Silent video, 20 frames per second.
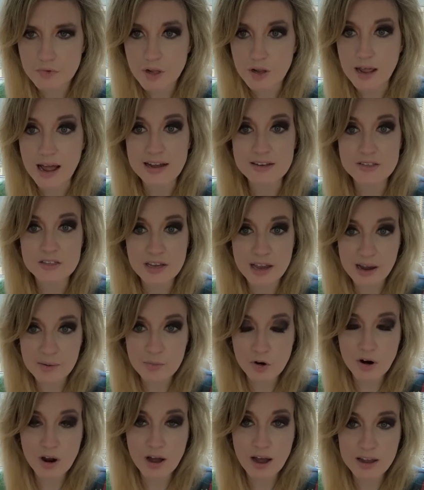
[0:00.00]
Last
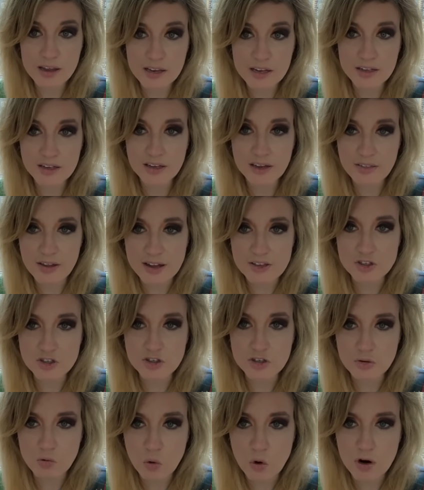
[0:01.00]
Samurai, Elia. That's a
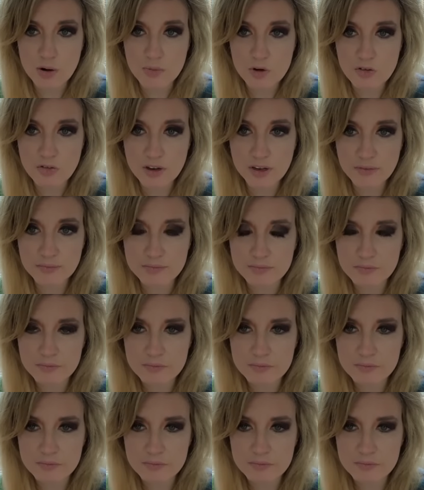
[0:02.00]
good war movie.